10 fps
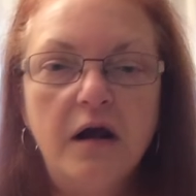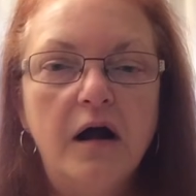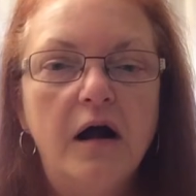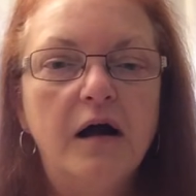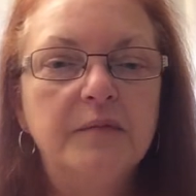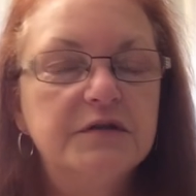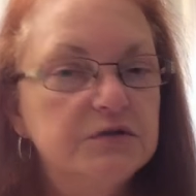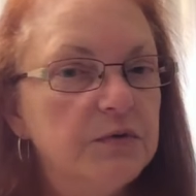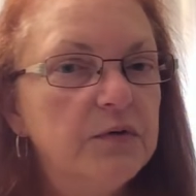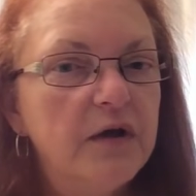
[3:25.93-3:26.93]
The
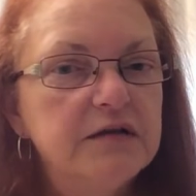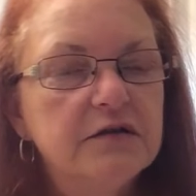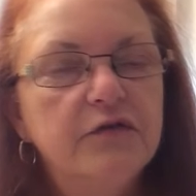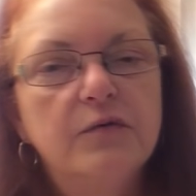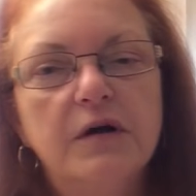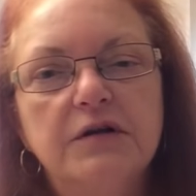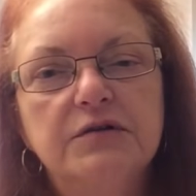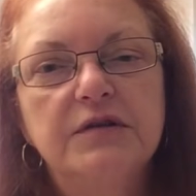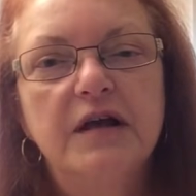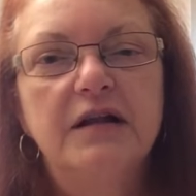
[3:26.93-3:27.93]
sweetgrass, if you want to
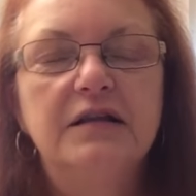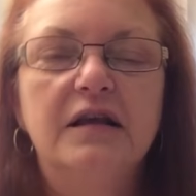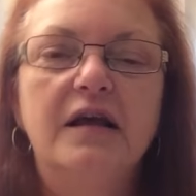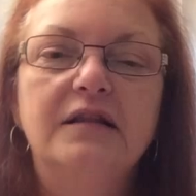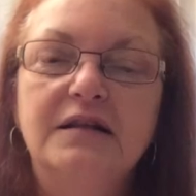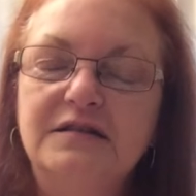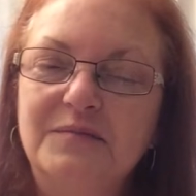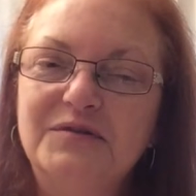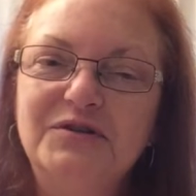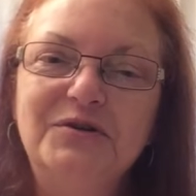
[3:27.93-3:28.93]
do that at the end, that's
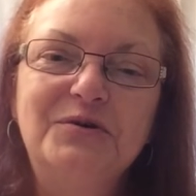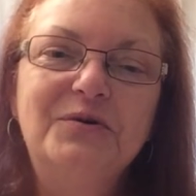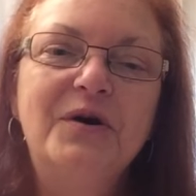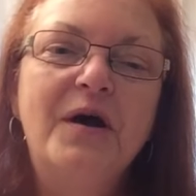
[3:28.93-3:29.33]
up to you.